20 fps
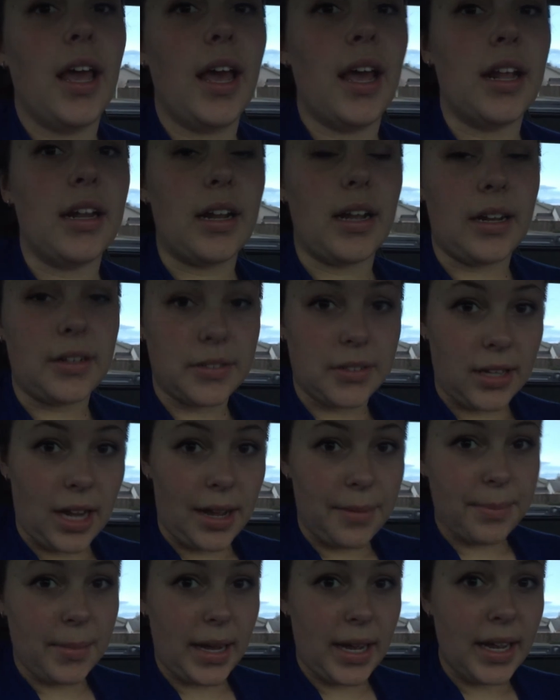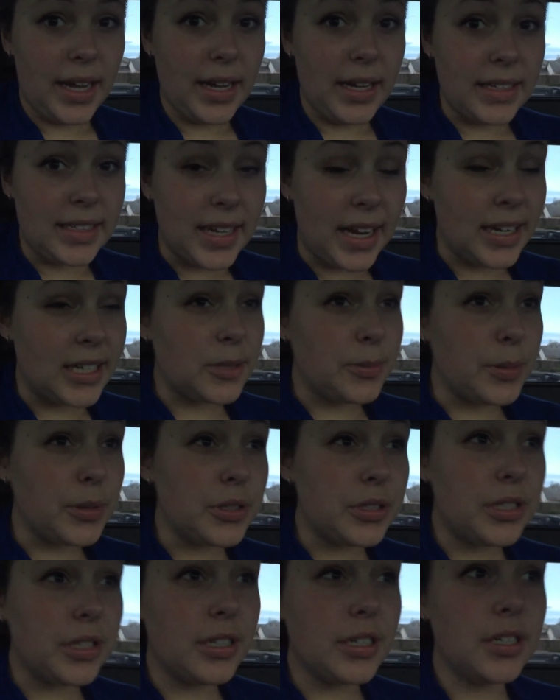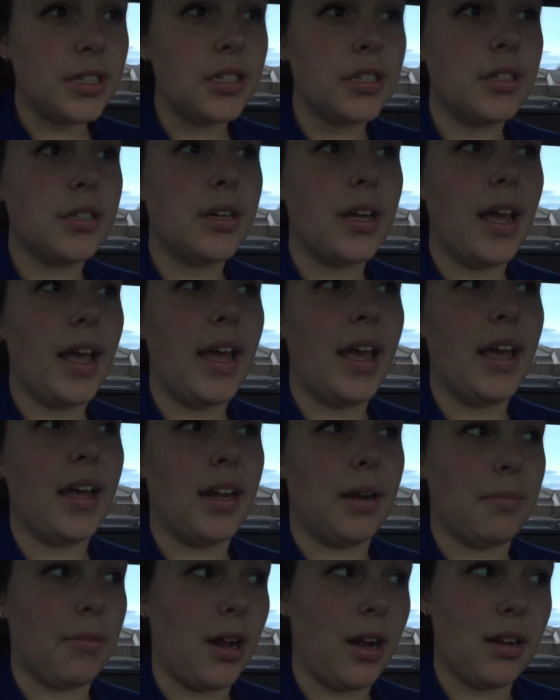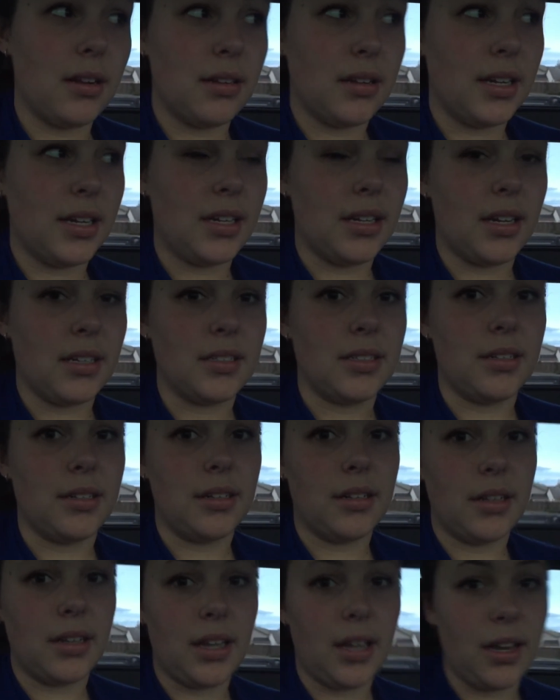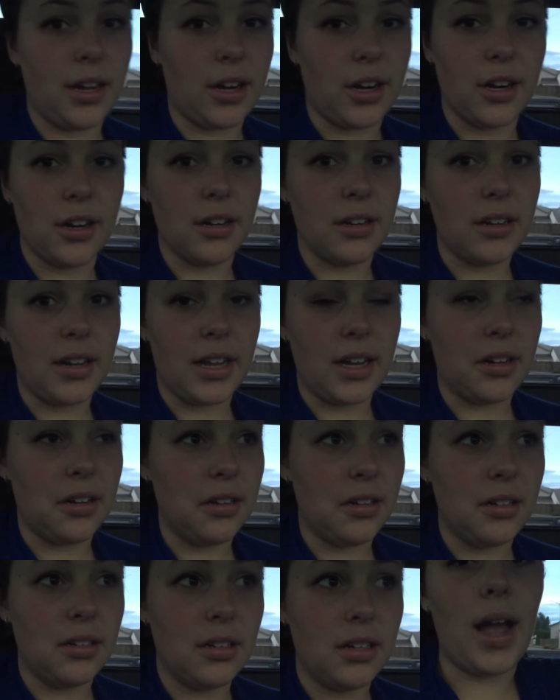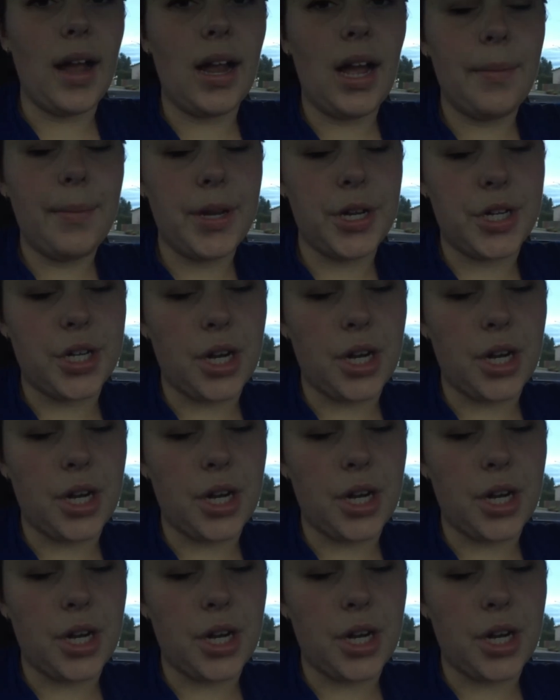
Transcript: And I also got my tetanus booster, and I'm not, it doesn't hurt at all. I got my